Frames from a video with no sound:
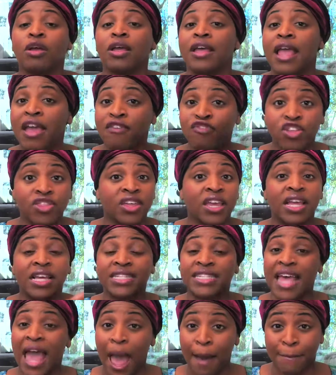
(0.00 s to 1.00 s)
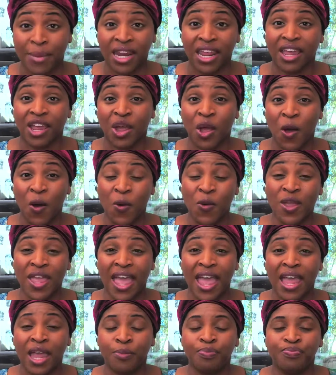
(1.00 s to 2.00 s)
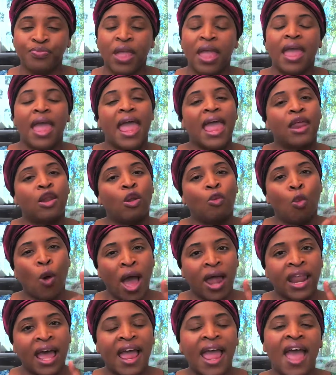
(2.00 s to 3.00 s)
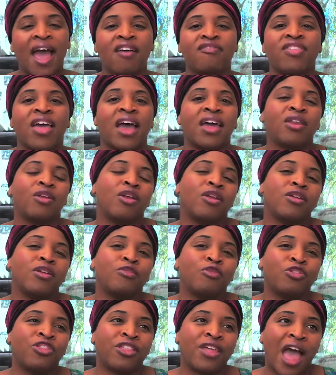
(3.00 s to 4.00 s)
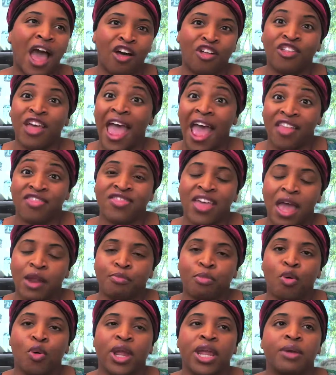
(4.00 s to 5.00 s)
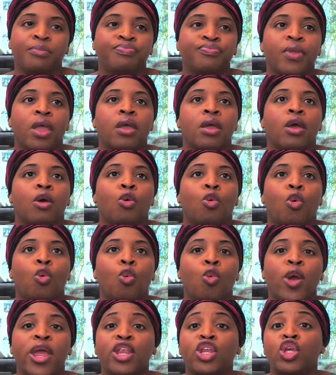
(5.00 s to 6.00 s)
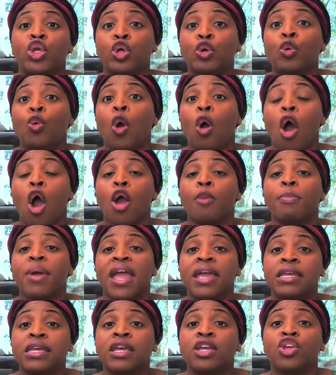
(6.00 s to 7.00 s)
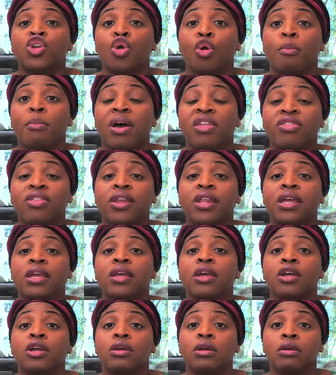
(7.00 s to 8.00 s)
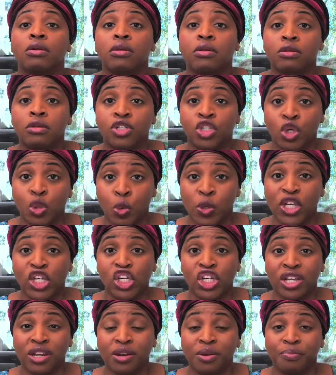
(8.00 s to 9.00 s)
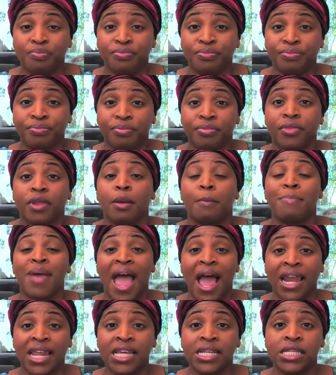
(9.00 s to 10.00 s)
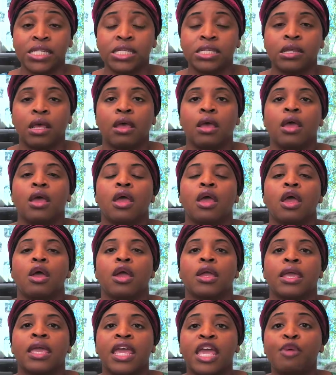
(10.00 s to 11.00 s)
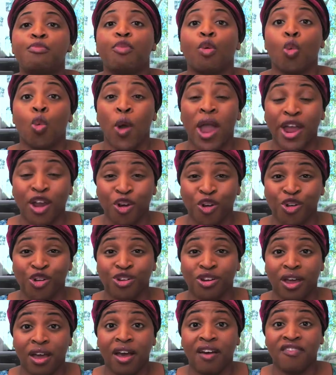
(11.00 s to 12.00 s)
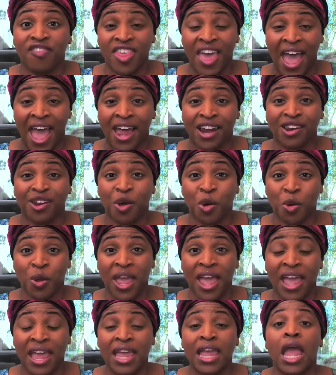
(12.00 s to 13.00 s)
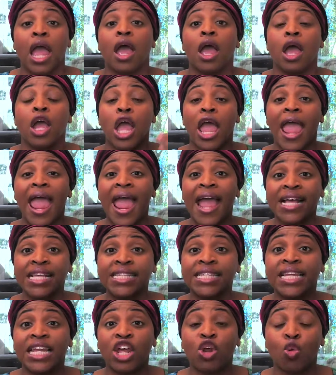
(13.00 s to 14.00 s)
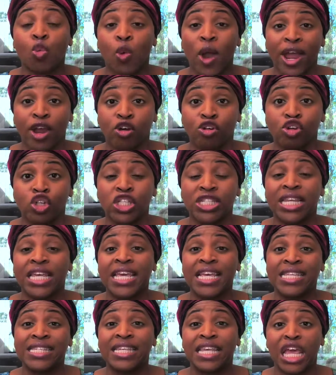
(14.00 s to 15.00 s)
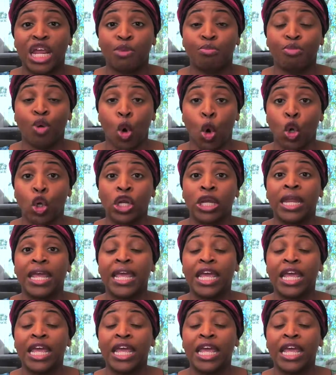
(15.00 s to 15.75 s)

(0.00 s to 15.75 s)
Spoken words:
everything is happening, okay? And while I have that at that point, when you are paying your monthly tuition balance, keep record of that, okay? Excellent records is important